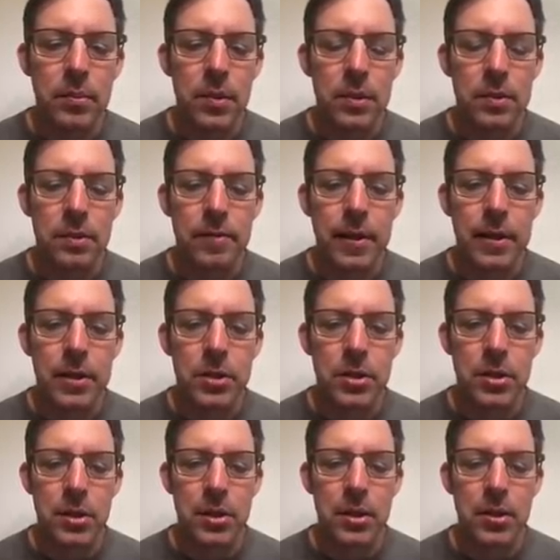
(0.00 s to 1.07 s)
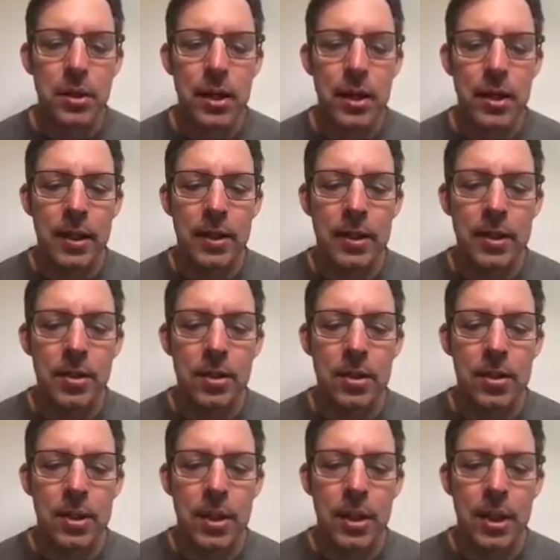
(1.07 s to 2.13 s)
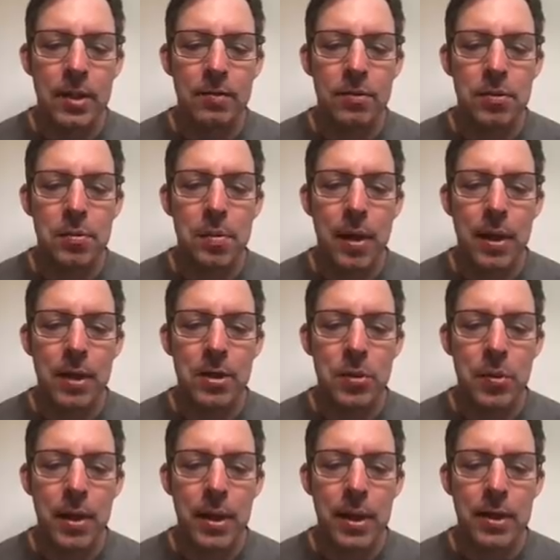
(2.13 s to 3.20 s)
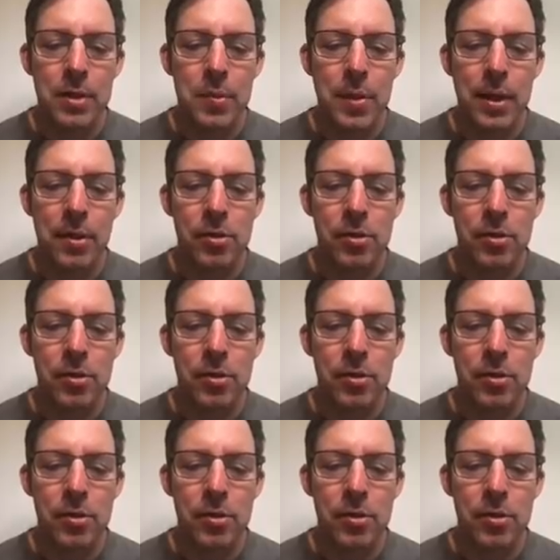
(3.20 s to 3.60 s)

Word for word: So fires, you know, kind of continue just to kind of spot its way and spread